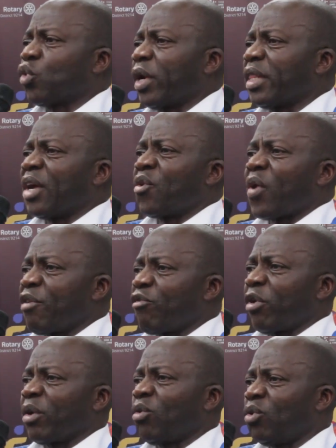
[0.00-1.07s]
together and run
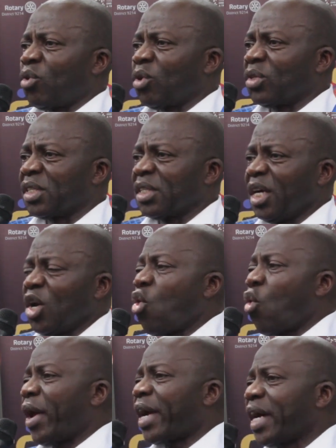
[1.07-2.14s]
for a good cause,
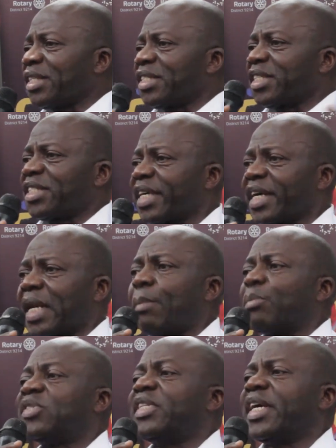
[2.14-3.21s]
why can't 60
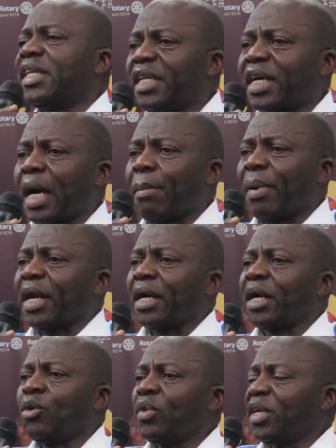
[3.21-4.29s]
clubs then in Kampala
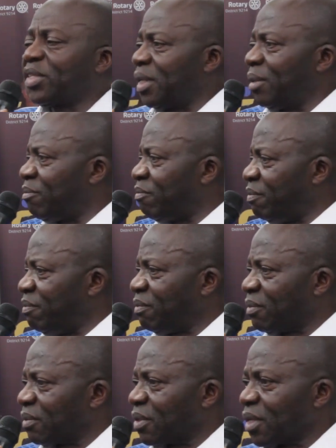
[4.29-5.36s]
do the same?
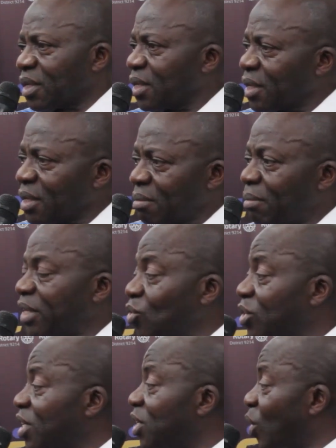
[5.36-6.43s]
But it
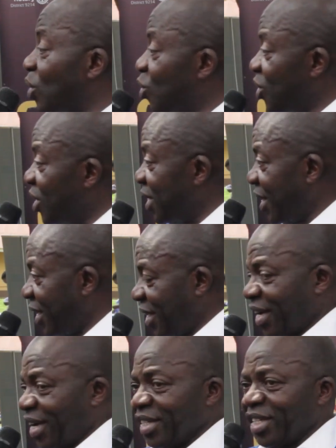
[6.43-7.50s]
was not easy, I
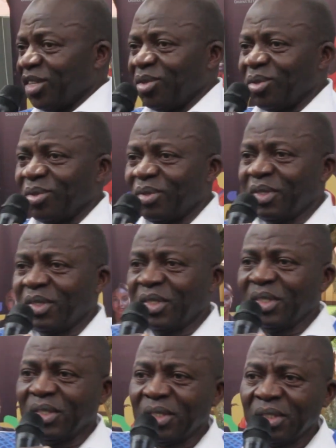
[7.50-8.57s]
can tell you.
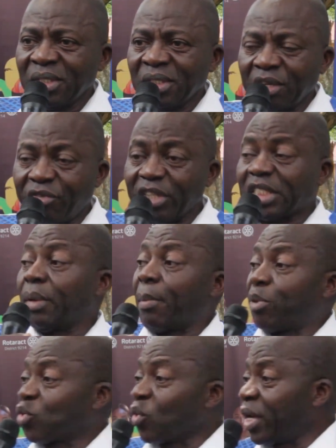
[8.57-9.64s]
The first team I
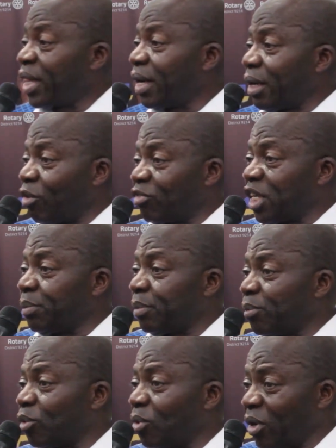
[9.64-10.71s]
put together of 10
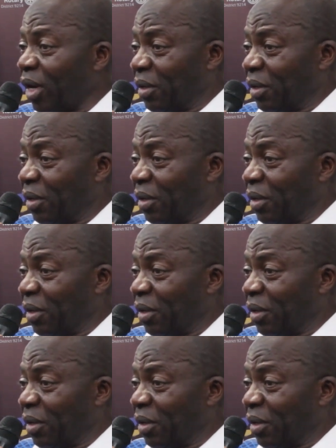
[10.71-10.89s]
people,